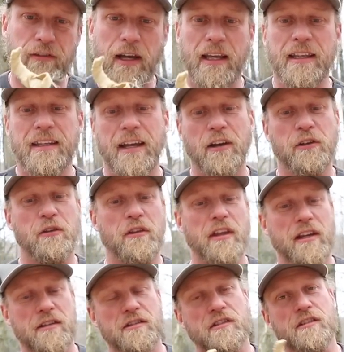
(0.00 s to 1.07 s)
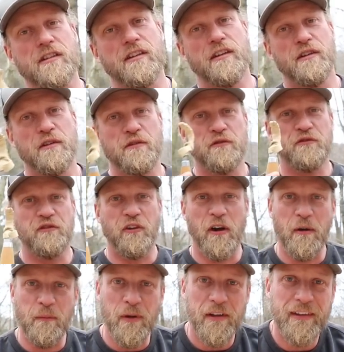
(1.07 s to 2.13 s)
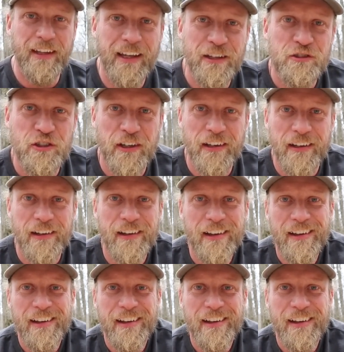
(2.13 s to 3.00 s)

I can tell you this from teaching